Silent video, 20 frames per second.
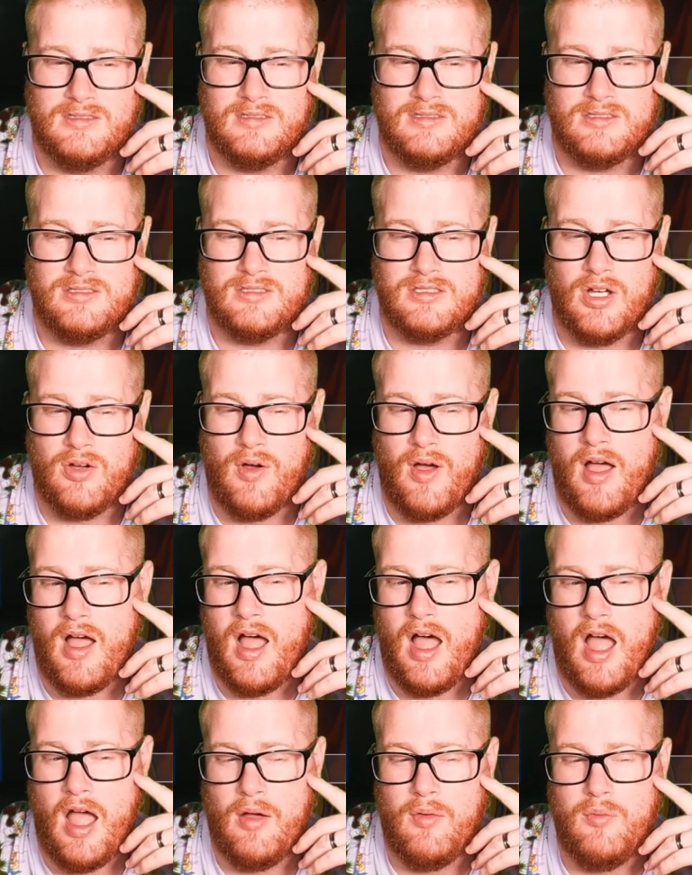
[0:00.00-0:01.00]
So
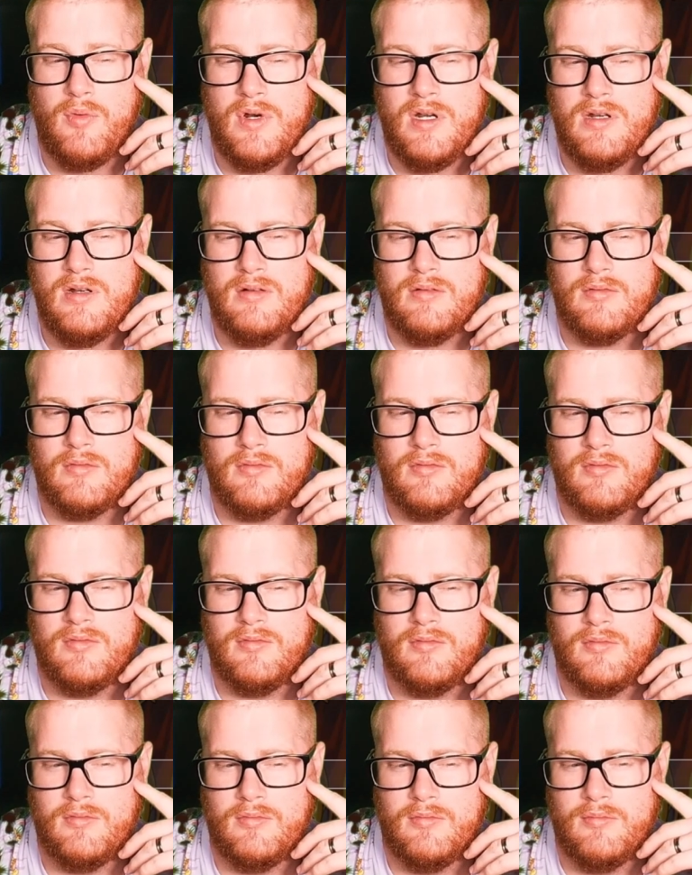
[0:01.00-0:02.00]
I wouldn't
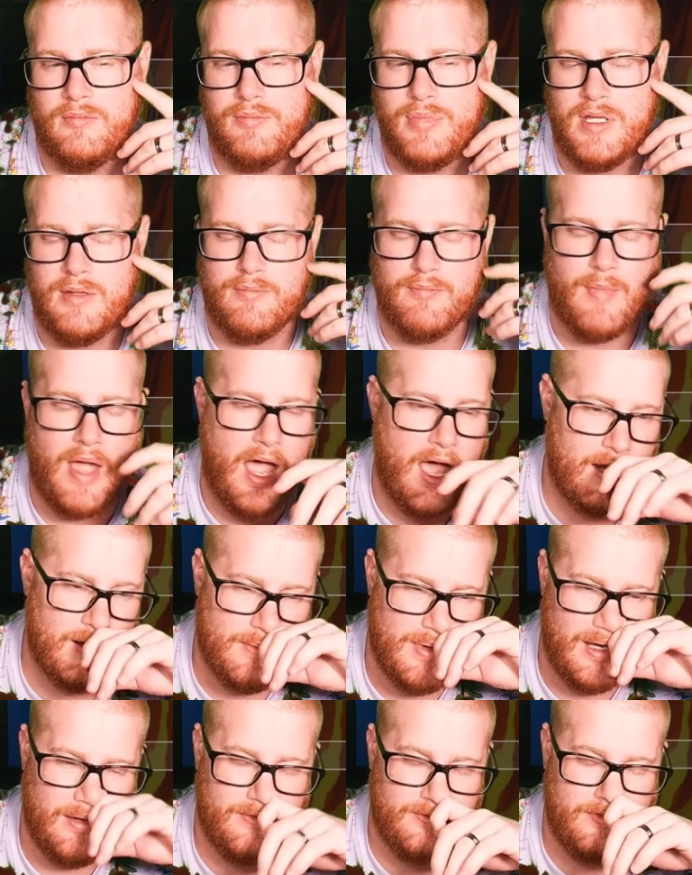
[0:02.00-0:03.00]
be mad
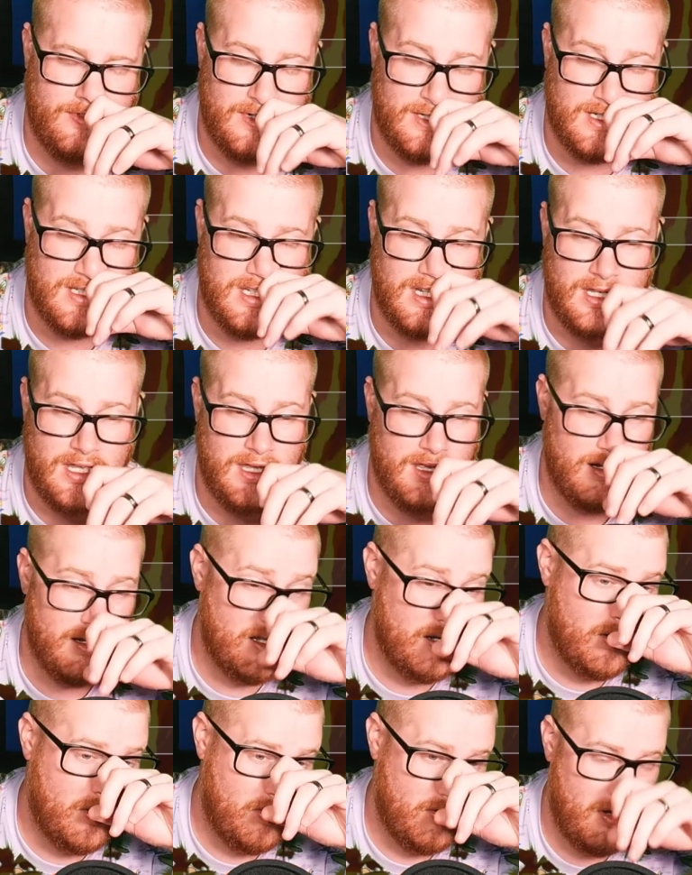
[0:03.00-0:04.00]
about fixing it,
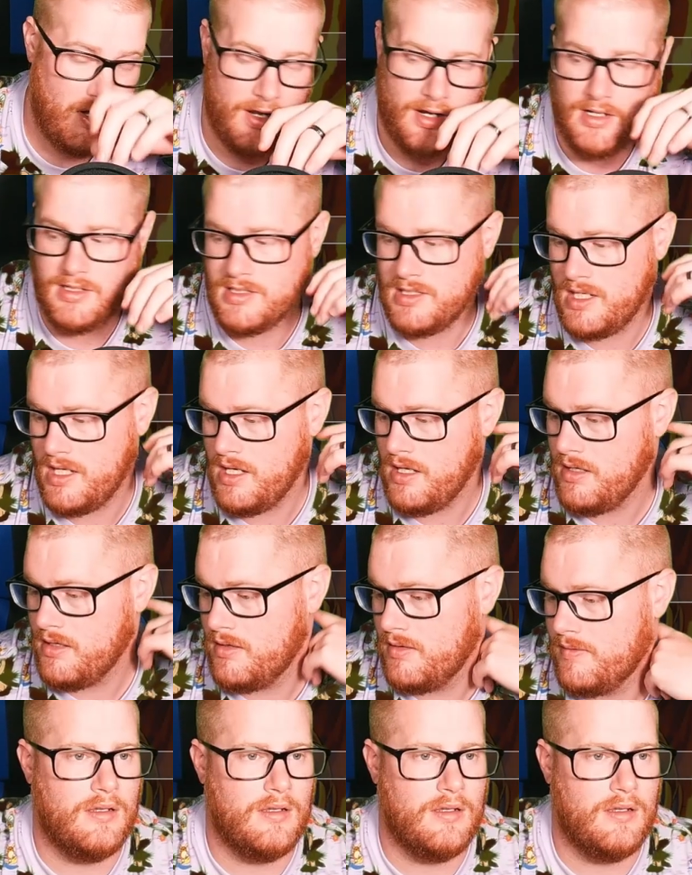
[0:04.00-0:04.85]
in all honesty.